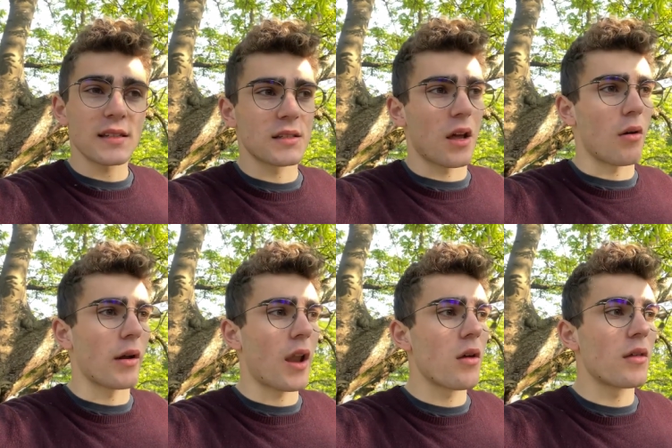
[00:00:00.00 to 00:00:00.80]
So I
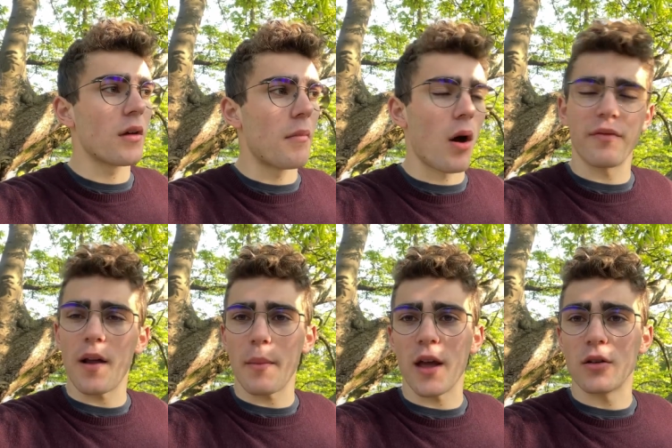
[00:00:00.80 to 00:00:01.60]
know that my
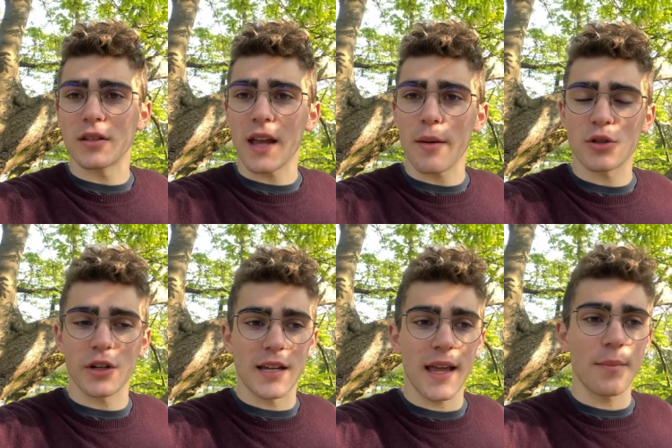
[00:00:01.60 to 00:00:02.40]
flatmate who does chemistry,
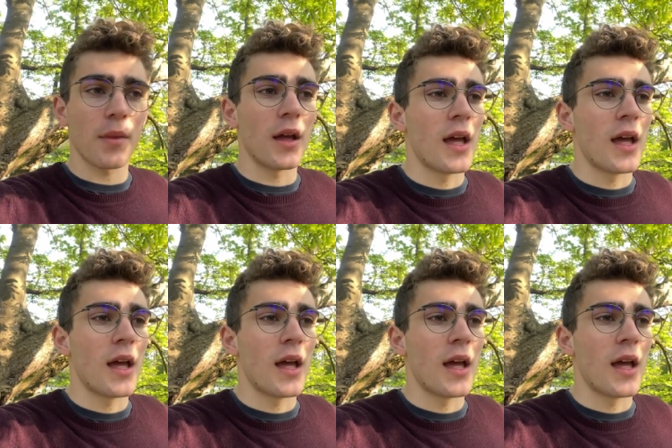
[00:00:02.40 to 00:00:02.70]
Tim,